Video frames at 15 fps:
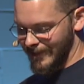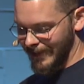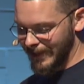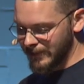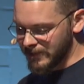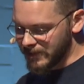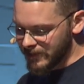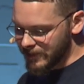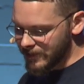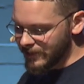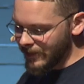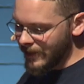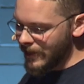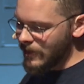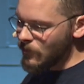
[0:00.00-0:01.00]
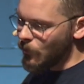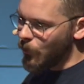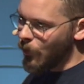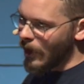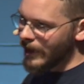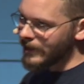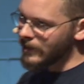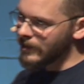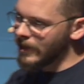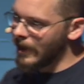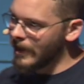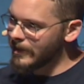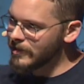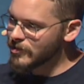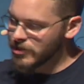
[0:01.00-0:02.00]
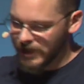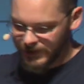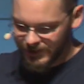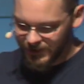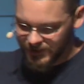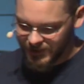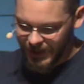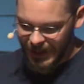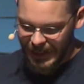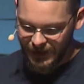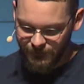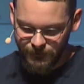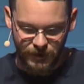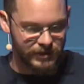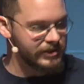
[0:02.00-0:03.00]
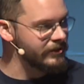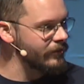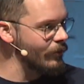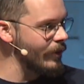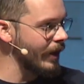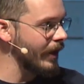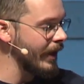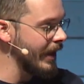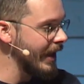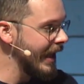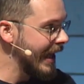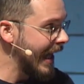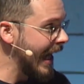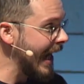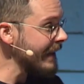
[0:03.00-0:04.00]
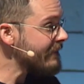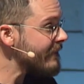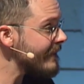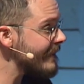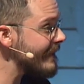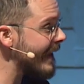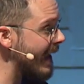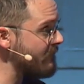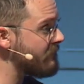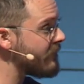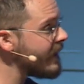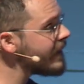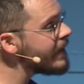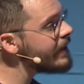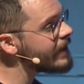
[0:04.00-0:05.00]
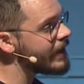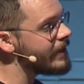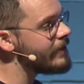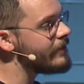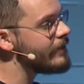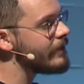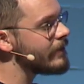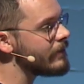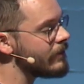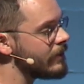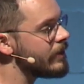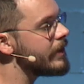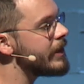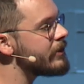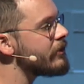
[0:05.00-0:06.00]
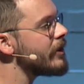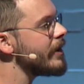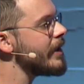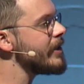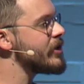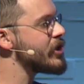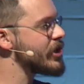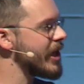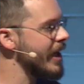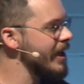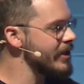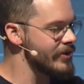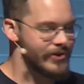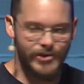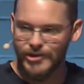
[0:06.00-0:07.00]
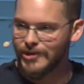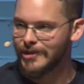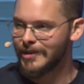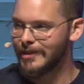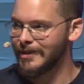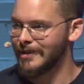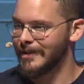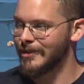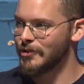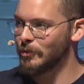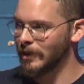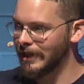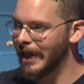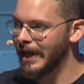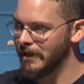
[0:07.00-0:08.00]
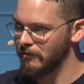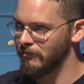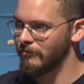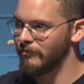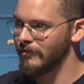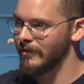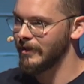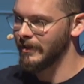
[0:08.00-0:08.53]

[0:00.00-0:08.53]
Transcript: can see what God is trying to say in verse 4, I think it can literally change your life.